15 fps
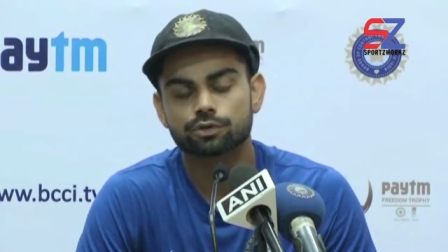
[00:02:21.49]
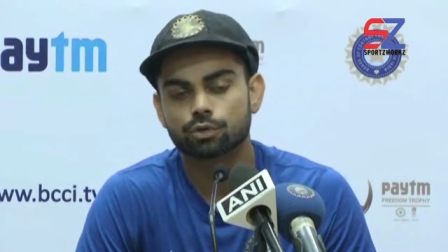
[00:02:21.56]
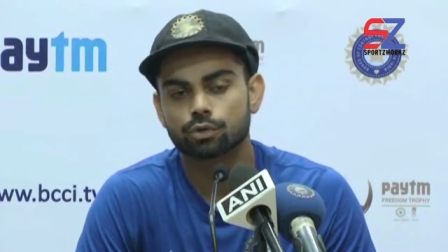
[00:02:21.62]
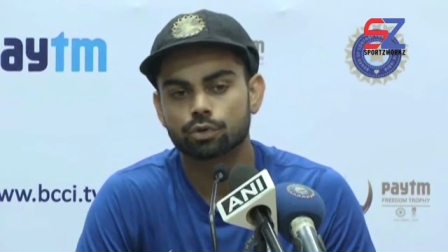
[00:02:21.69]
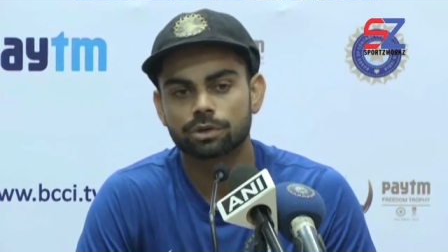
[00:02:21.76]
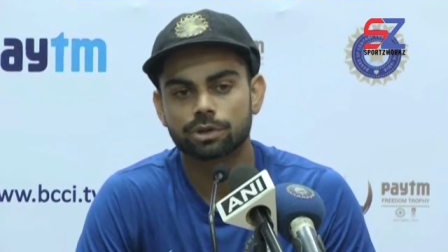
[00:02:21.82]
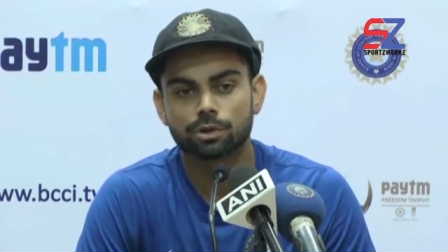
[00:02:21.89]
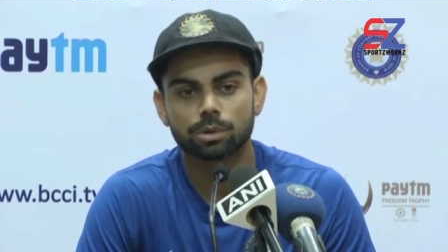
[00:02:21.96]

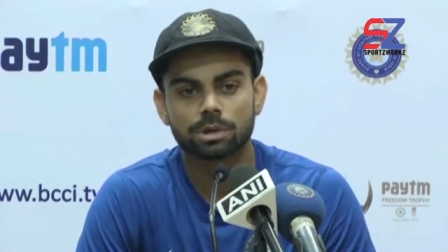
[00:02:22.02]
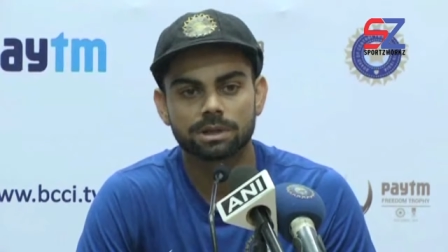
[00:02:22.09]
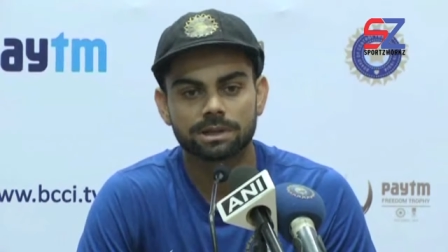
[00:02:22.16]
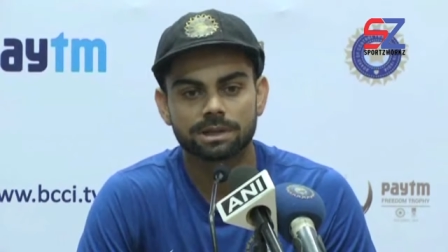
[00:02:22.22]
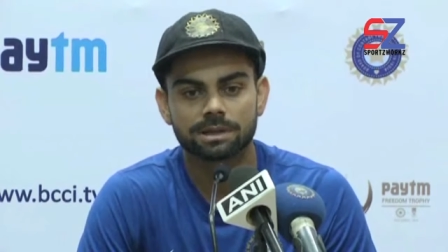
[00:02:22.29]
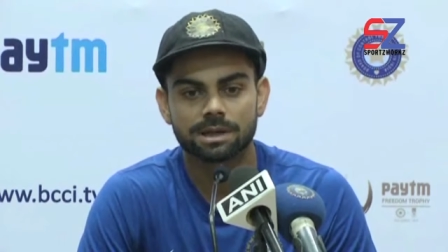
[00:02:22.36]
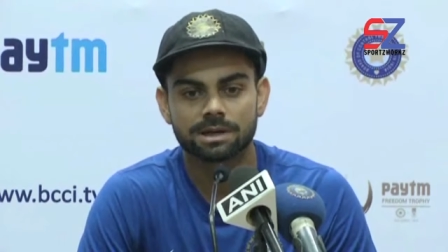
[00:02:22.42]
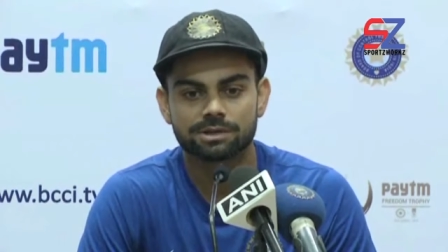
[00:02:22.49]
So the only
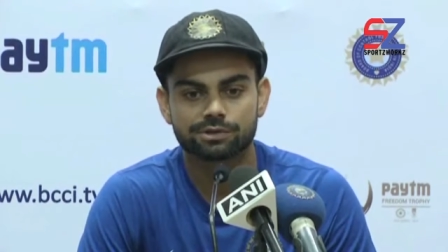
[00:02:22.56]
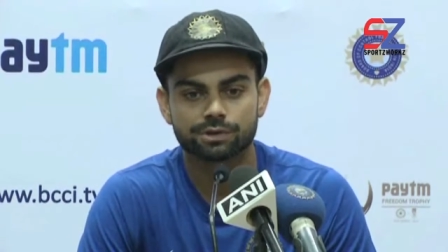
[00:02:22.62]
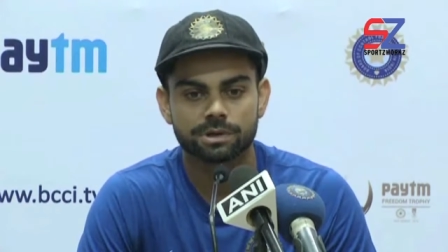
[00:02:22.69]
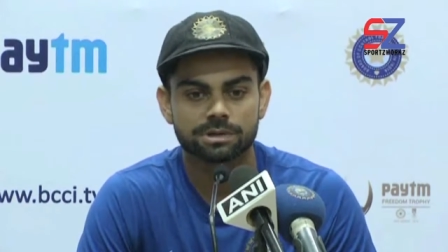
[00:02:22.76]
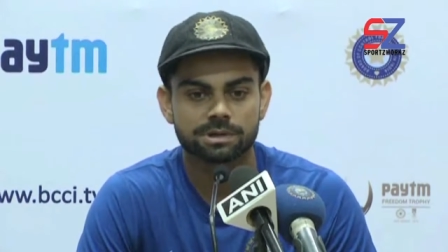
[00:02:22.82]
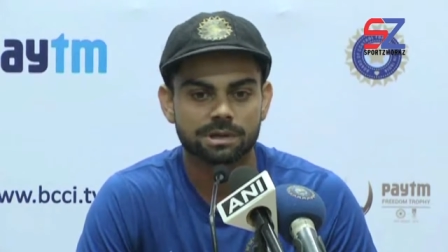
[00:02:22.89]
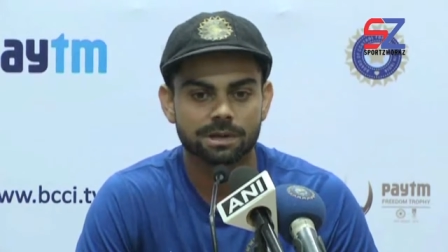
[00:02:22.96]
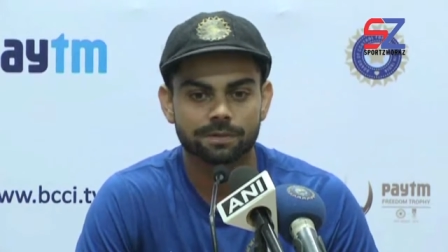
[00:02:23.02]
thing that has
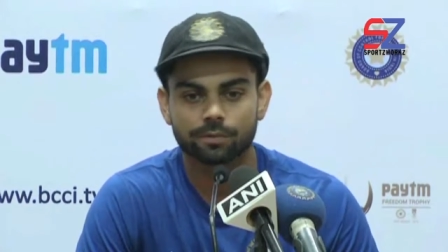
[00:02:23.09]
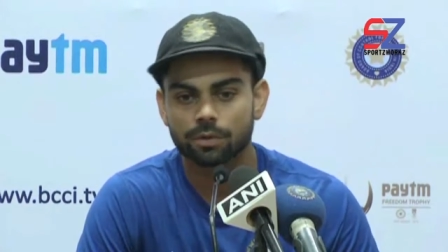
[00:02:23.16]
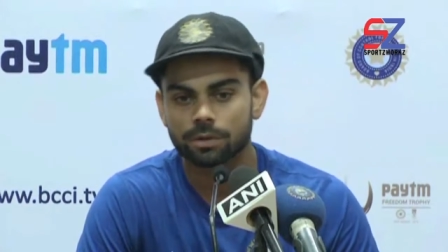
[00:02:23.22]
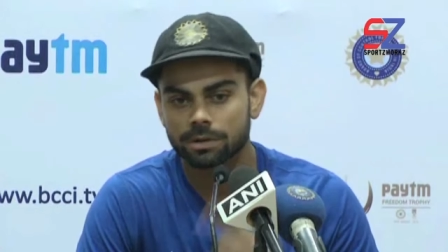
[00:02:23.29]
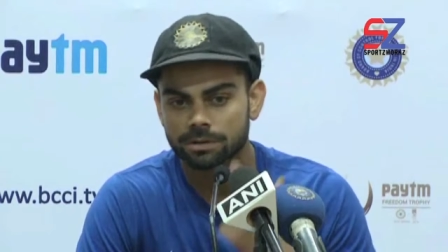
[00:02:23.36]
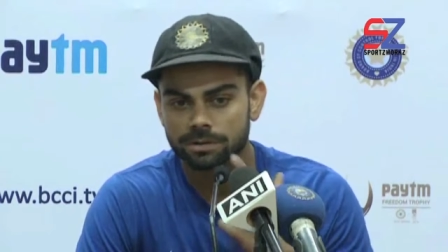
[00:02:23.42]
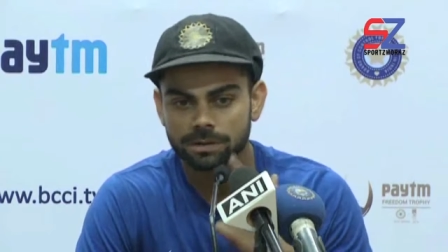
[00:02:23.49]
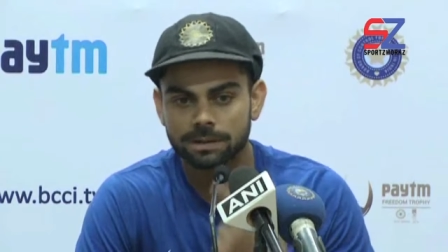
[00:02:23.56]
changed is I've
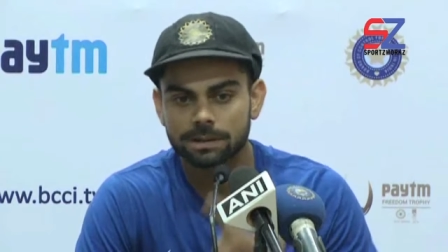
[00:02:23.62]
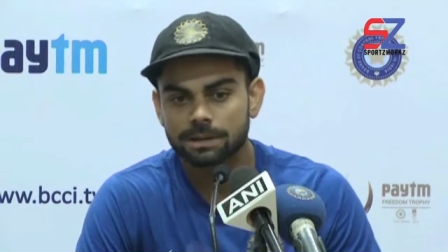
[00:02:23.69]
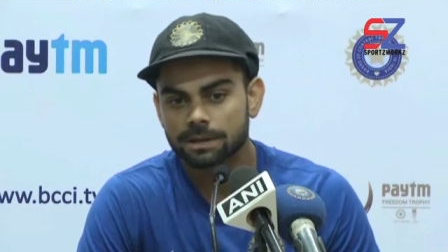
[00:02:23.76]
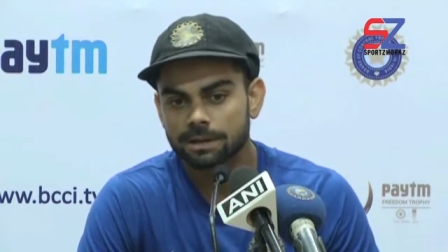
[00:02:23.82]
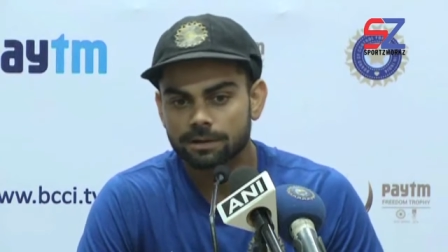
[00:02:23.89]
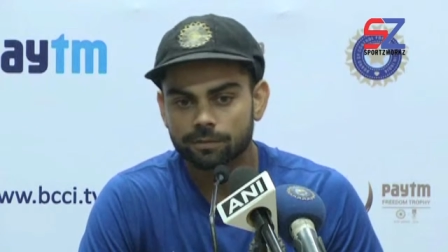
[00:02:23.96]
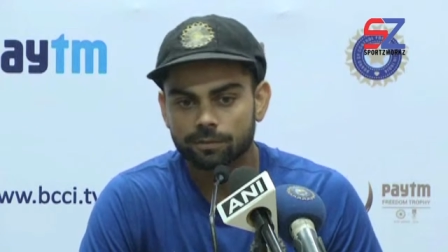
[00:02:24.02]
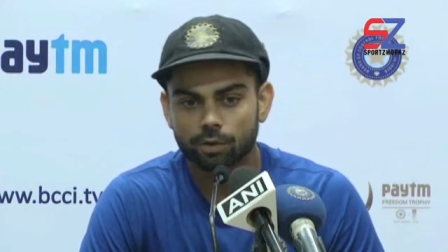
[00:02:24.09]
got
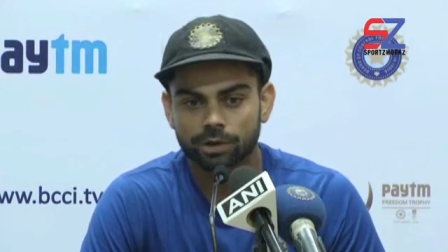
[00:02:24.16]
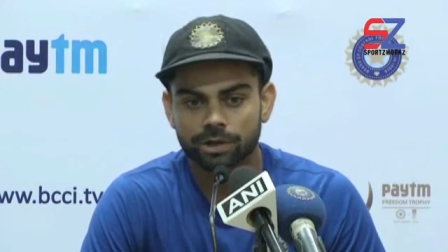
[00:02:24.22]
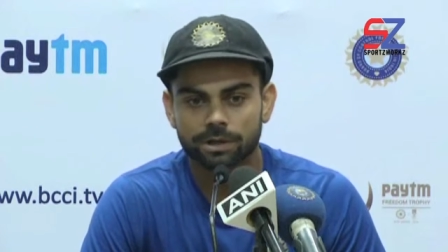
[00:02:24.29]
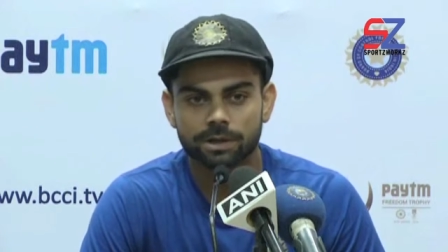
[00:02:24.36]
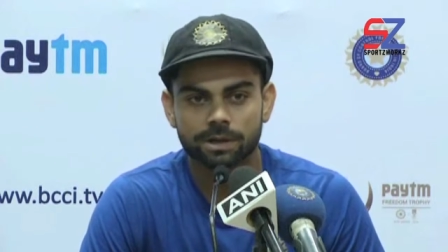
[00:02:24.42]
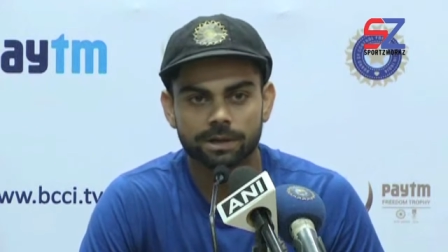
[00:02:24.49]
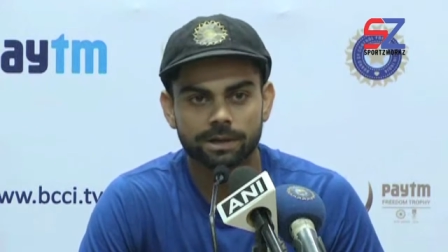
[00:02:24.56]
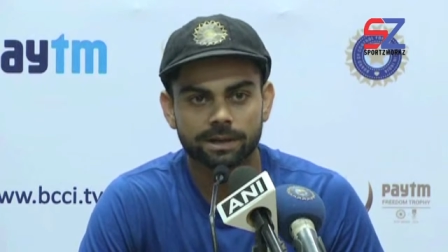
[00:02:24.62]

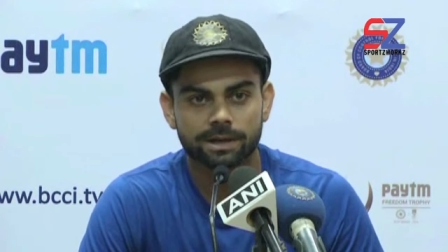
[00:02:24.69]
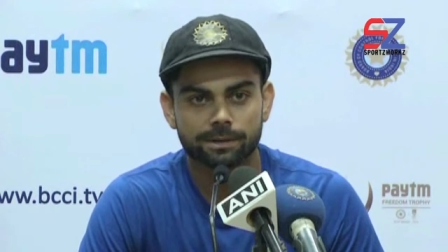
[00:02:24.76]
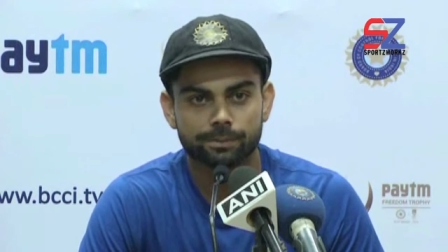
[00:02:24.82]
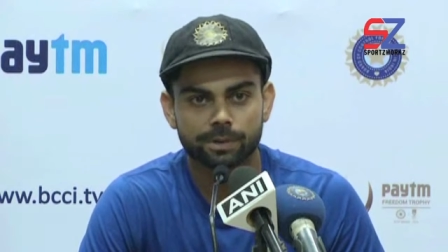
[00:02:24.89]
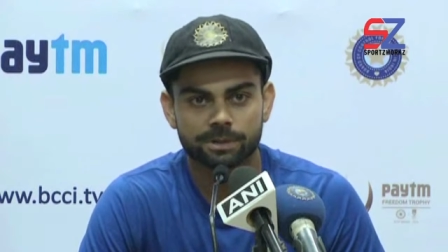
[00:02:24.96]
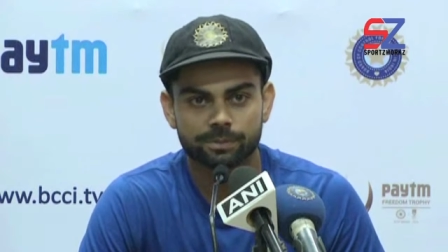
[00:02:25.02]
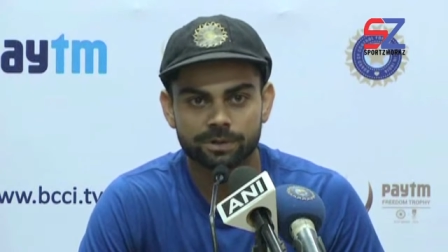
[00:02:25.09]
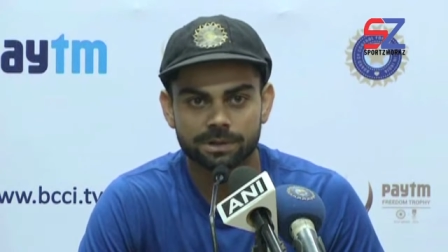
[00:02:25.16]
forty grey hair
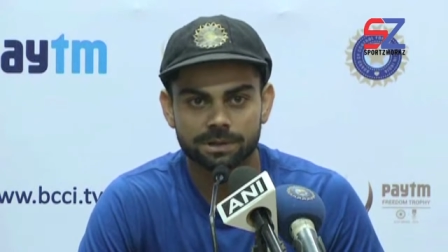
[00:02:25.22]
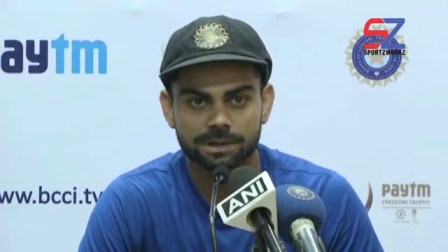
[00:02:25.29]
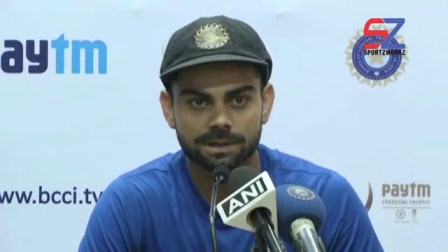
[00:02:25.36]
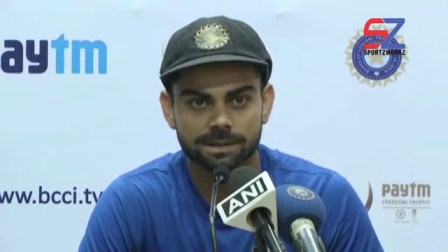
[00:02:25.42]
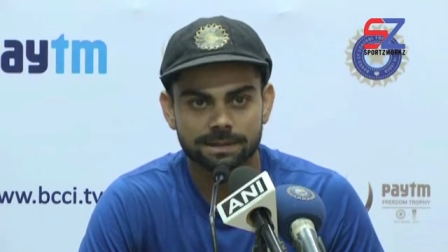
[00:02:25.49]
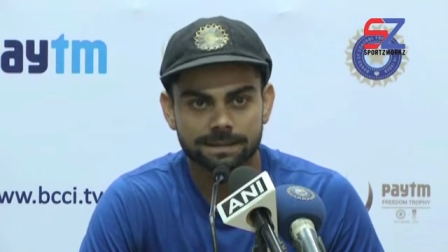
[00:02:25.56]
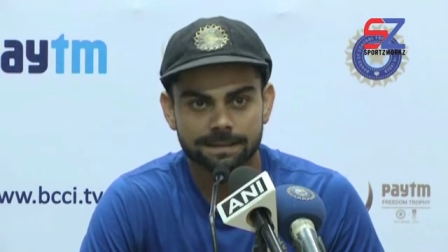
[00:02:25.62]
in my beard.